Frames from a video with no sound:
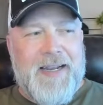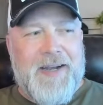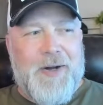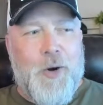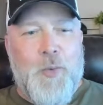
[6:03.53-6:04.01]

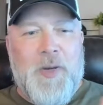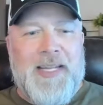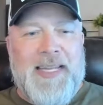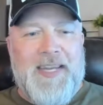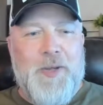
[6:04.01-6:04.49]

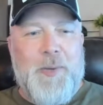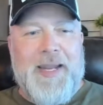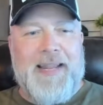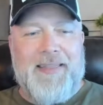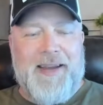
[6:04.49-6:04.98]
only
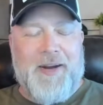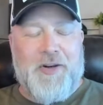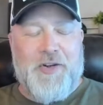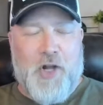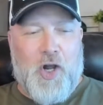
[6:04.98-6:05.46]
doing their
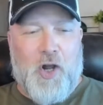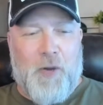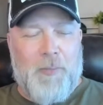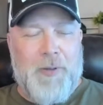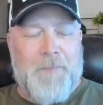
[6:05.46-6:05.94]

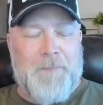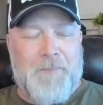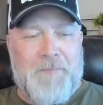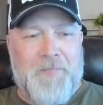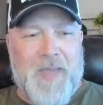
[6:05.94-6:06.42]
job
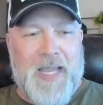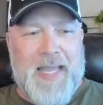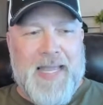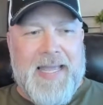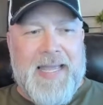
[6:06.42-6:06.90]

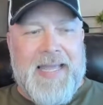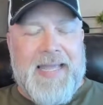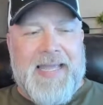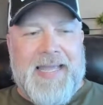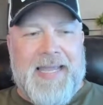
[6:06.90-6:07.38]

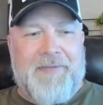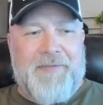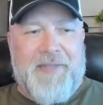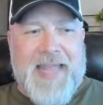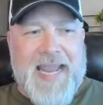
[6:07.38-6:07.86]
if
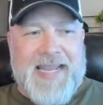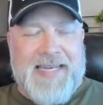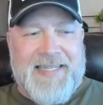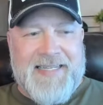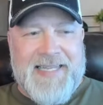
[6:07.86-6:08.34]
they can
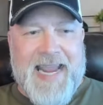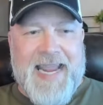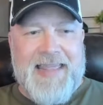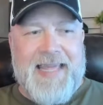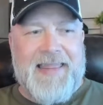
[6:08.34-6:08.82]

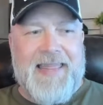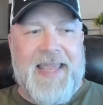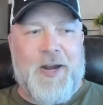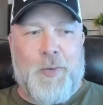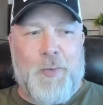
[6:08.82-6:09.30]
say that
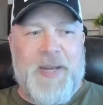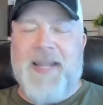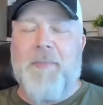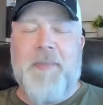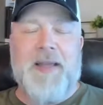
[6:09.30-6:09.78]
they are
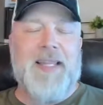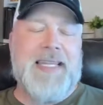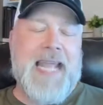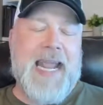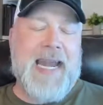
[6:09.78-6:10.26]

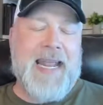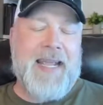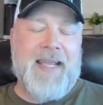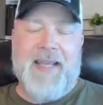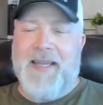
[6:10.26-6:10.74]

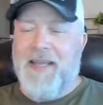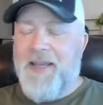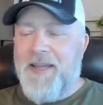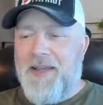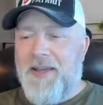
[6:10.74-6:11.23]
rehabilitating
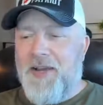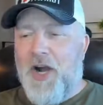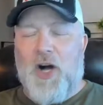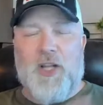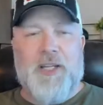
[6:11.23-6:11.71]

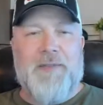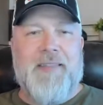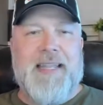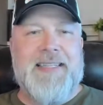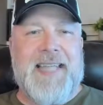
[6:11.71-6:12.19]
all of
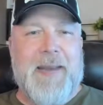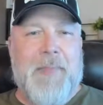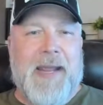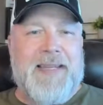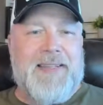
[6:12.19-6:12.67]
these
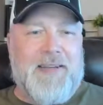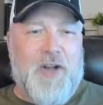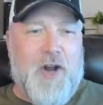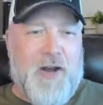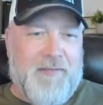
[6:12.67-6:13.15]
inmates and
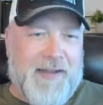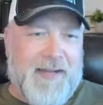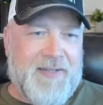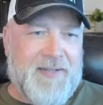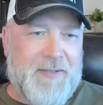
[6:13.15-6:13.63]

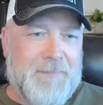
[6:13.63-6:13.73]
convicts.